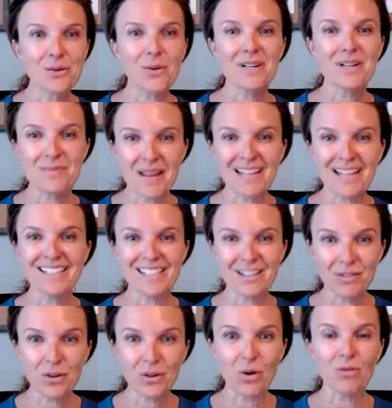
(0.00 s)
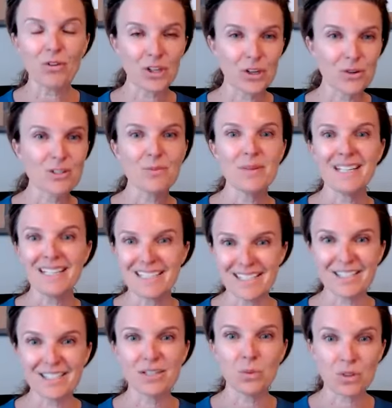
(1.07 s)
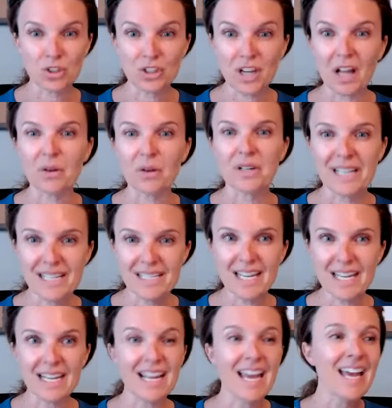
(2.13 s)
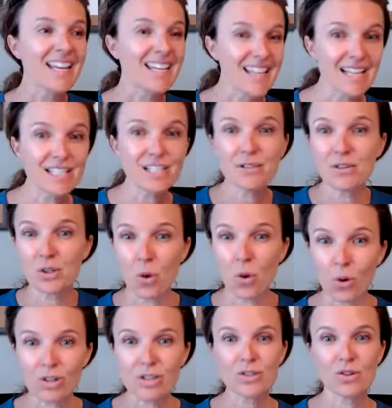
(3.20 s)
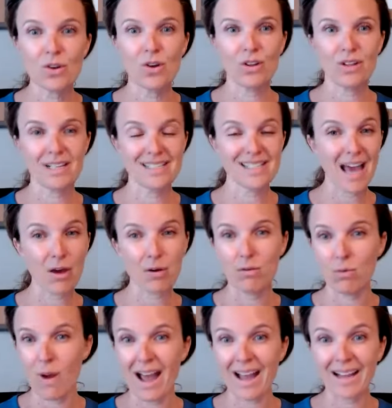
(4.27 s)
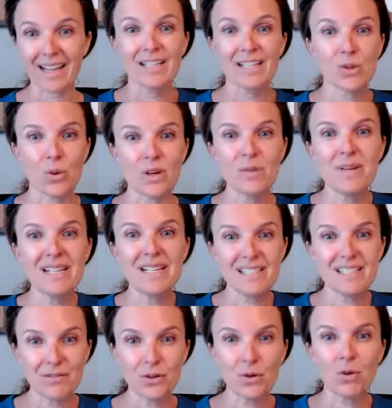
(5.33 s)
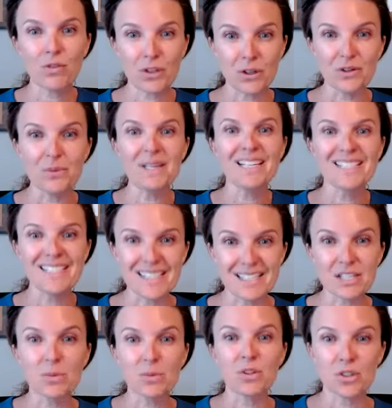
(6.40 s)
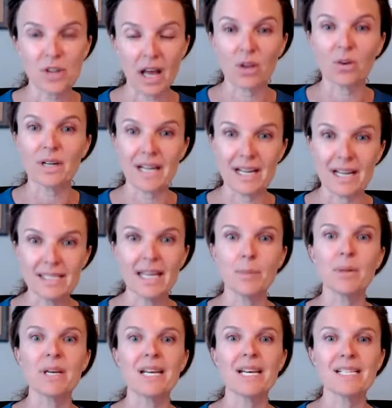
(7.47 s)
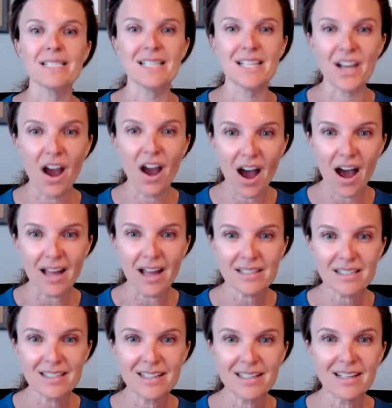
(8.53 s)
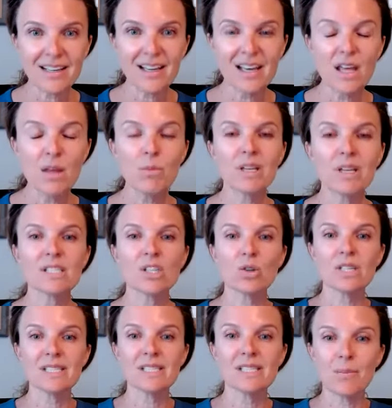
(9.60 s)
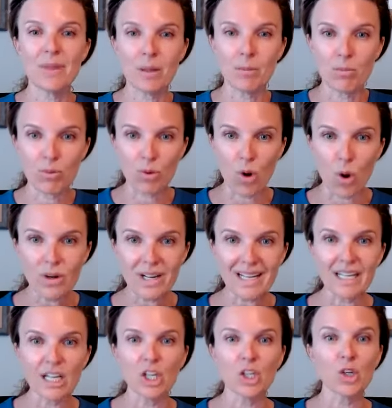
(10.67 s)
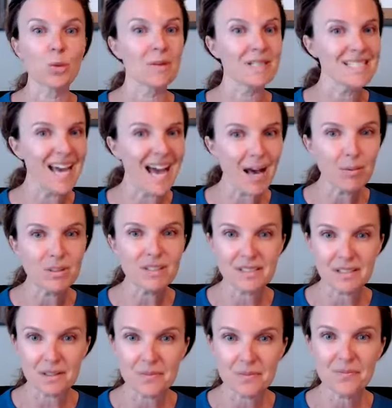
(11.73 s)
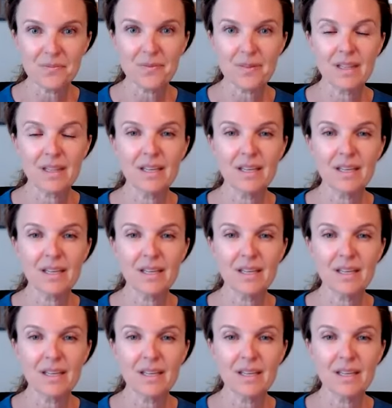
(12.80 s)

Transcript: it is going to make it difficult for you to be consistent with your calorie intake. Yes, if your cortisol is out of whack, it is going to be difficult for you to be consistent with your calorie intake, but it is not because there is something broken in your metabolism.